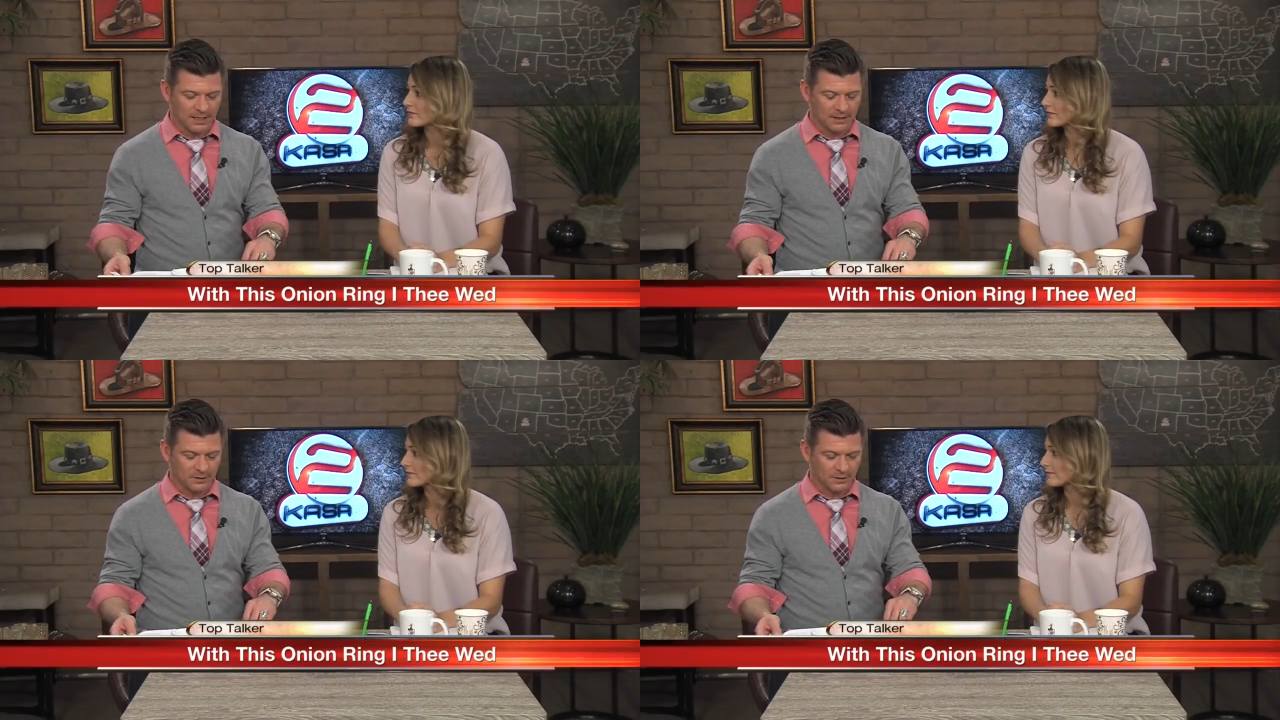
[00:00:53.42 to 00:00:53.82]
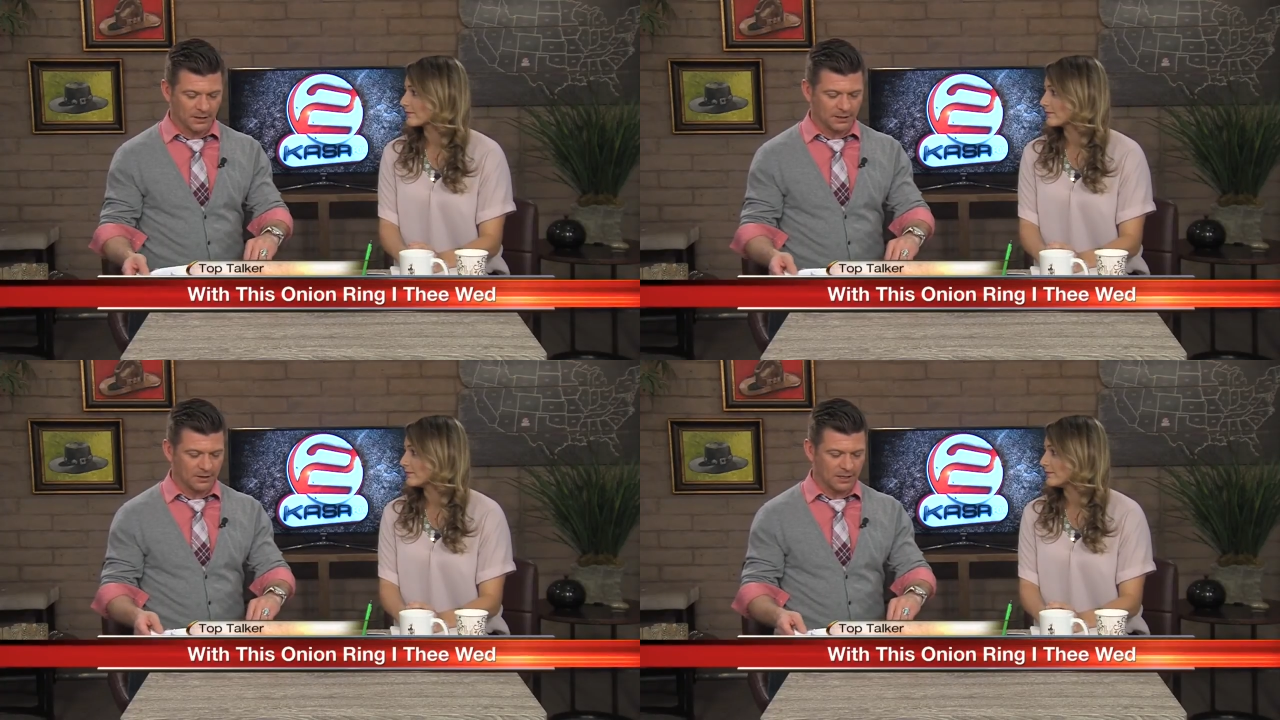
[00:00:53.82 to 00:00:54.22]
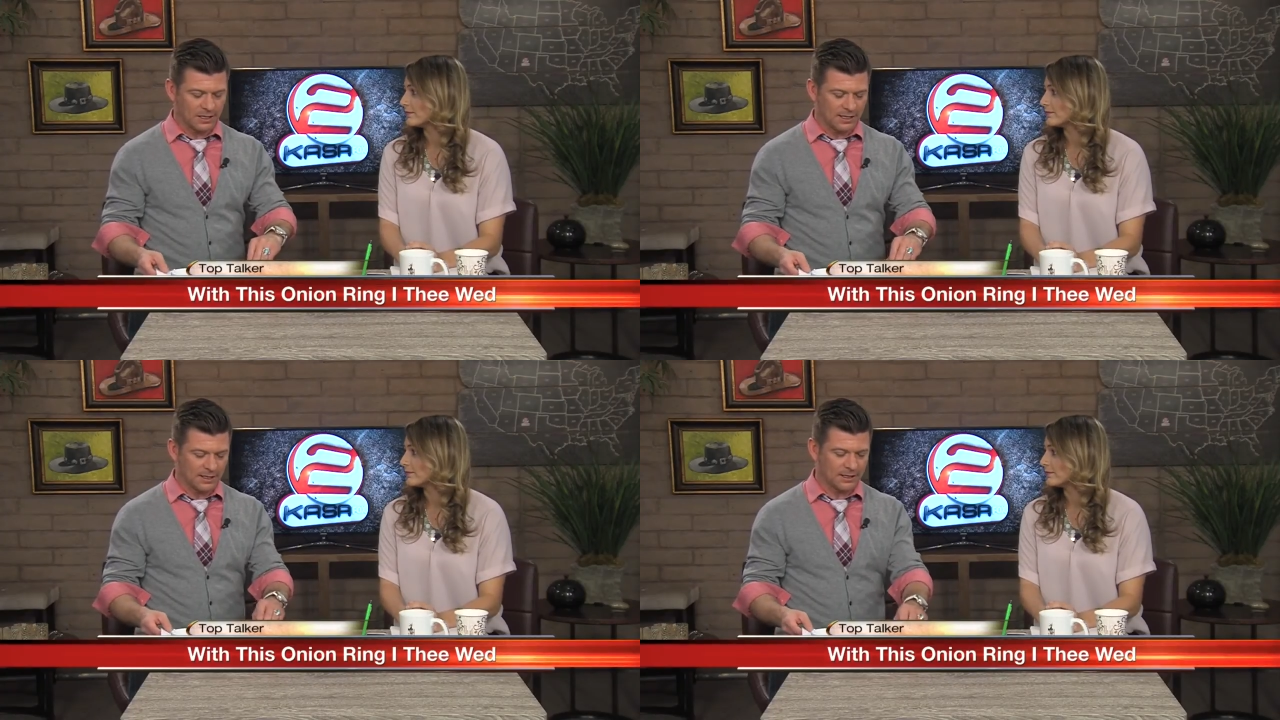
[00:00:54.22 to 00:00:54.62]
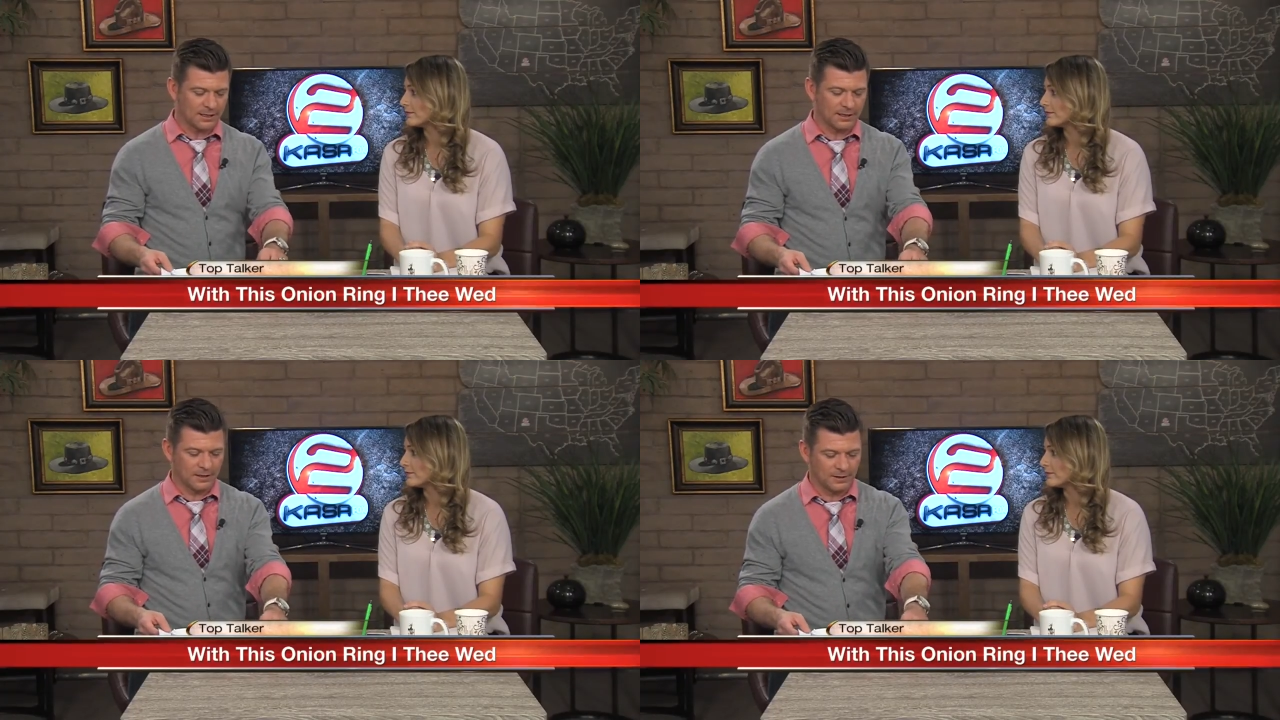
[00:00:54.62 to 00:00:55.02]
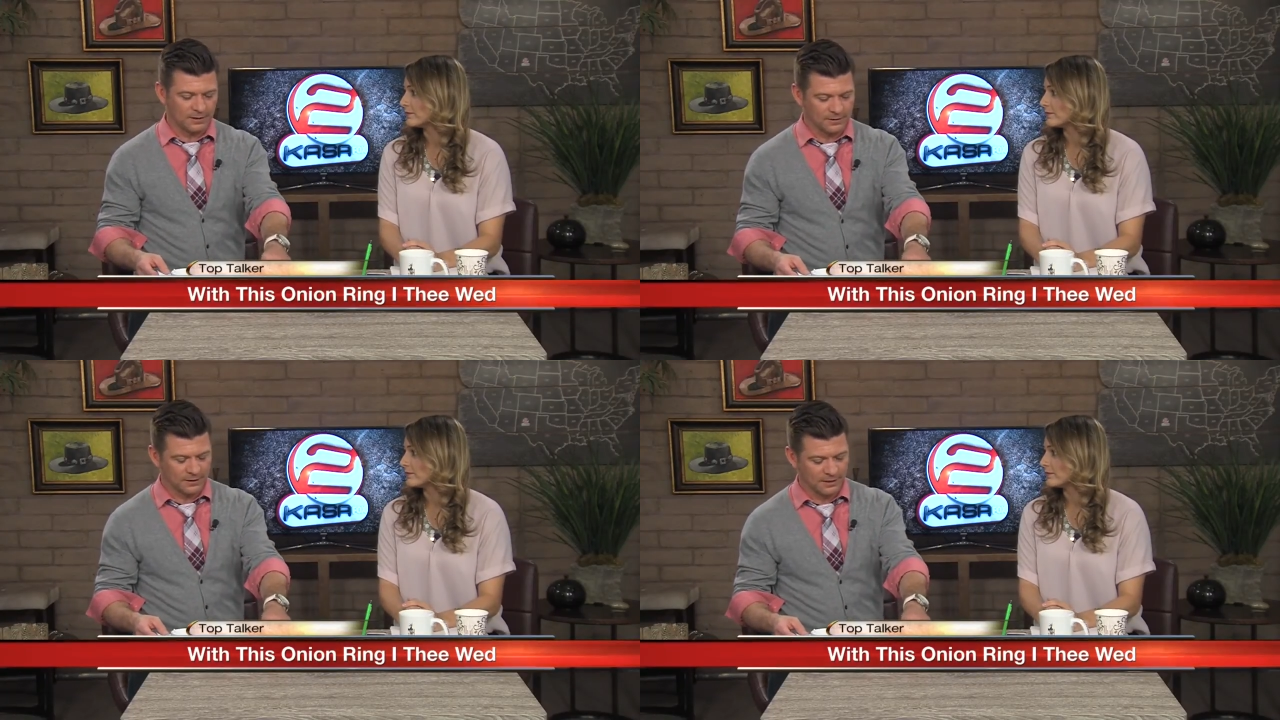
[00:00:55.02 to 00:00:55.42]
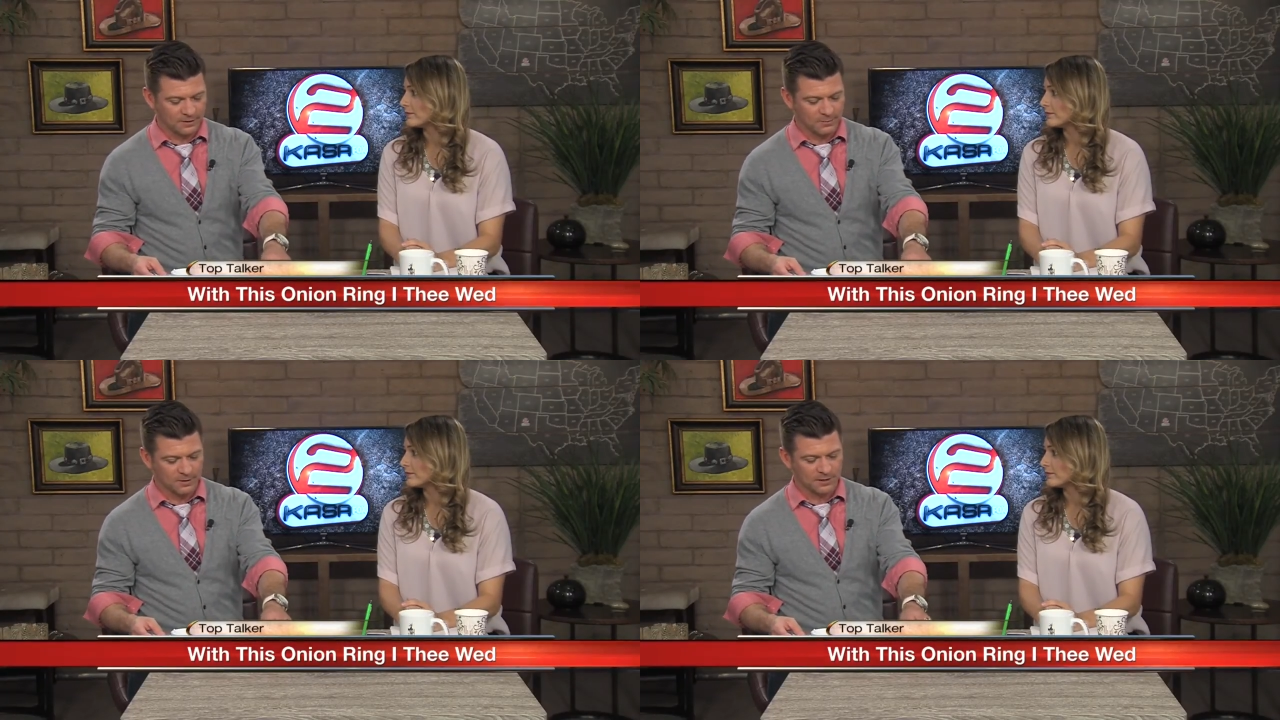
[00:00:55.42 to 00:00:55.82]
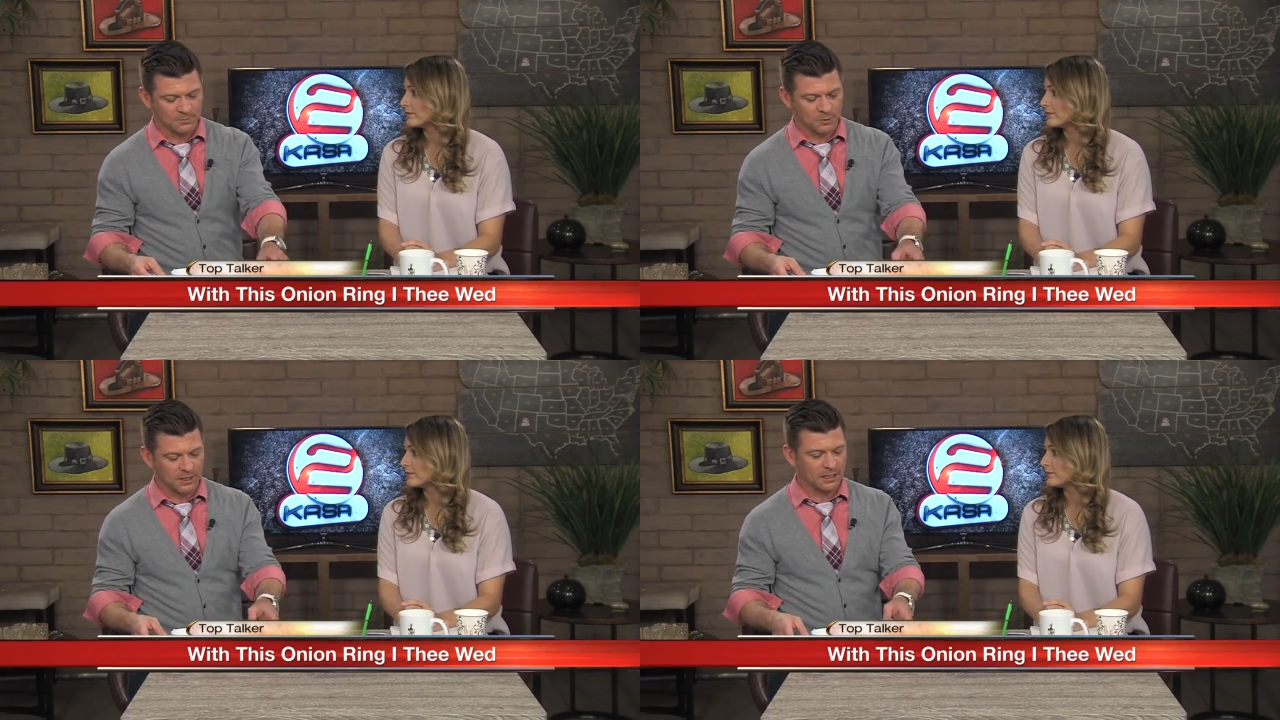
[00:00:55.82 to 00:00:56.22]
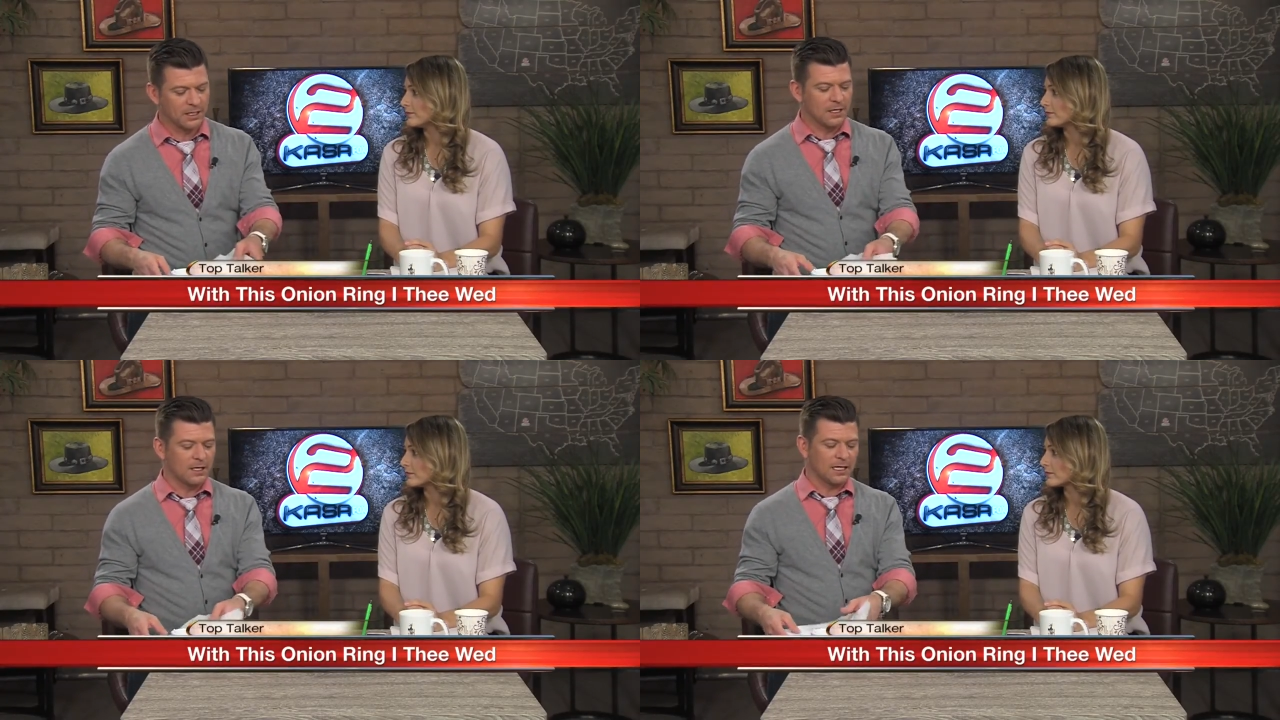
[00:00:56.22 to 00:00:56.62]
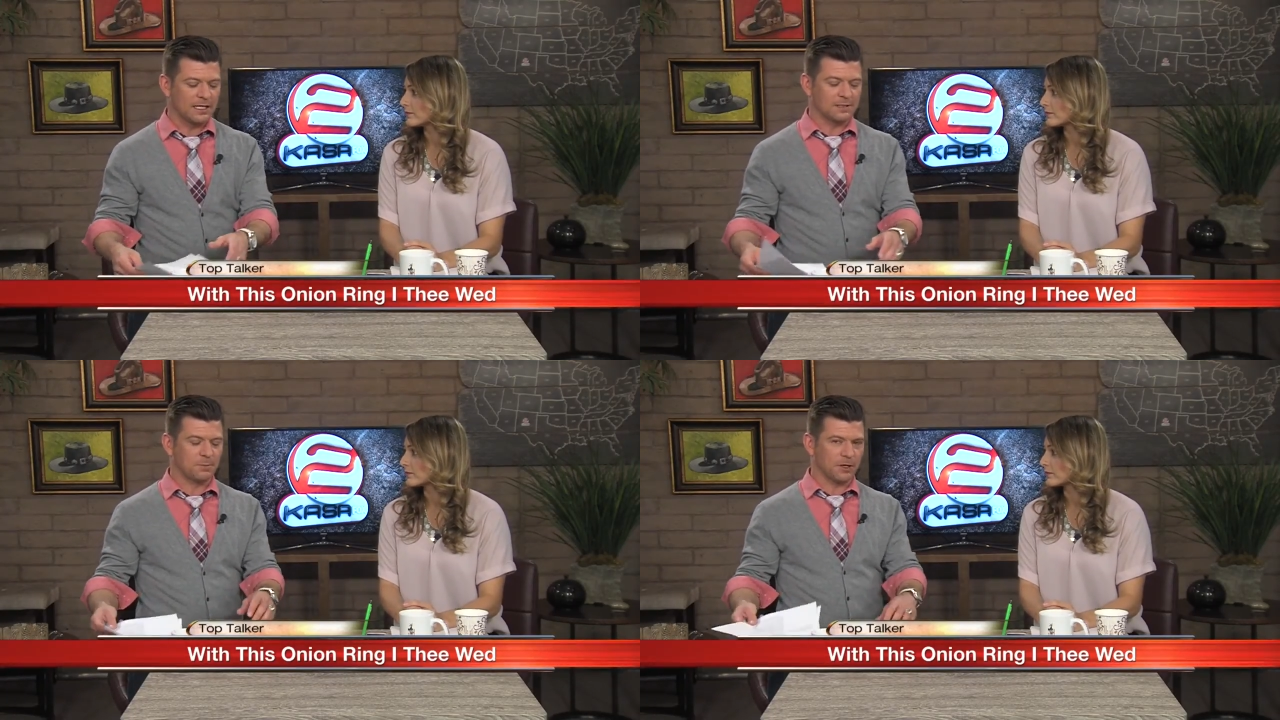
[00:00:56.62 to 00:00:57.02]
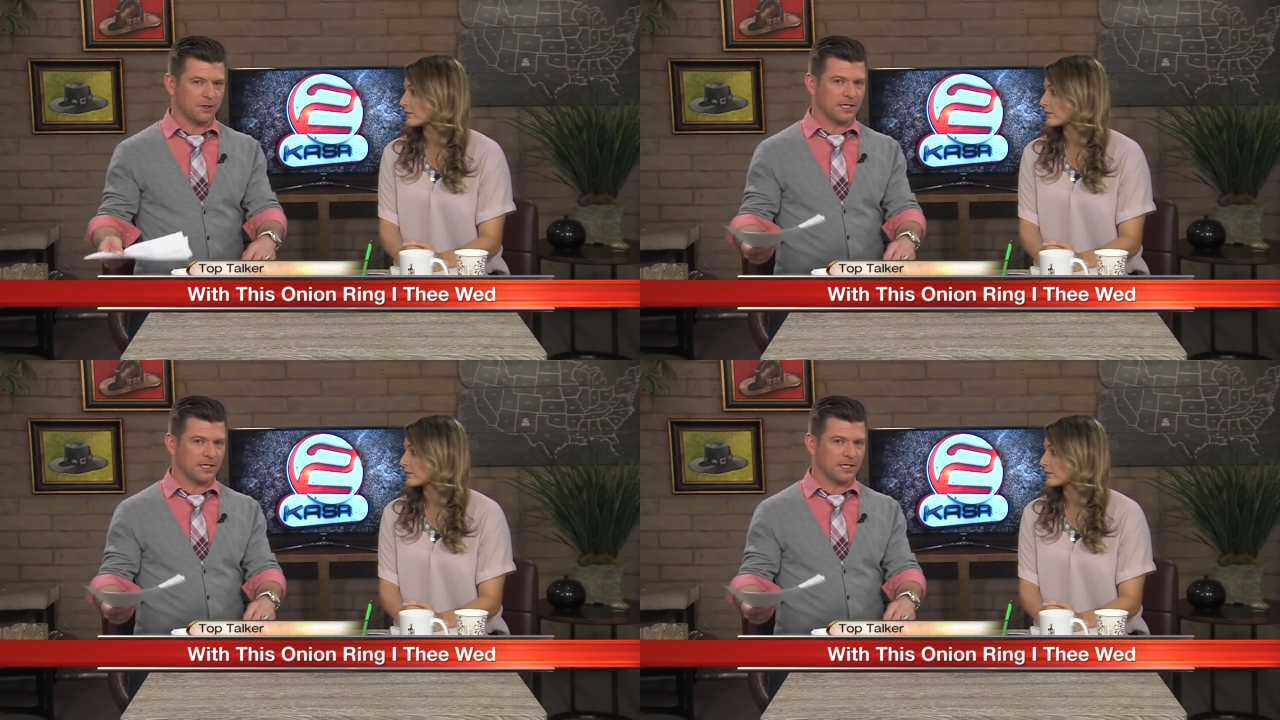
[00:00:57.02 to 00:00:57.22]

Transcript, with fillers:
Speaker 1: it earlier uh, on, on KRQE this morning is Burger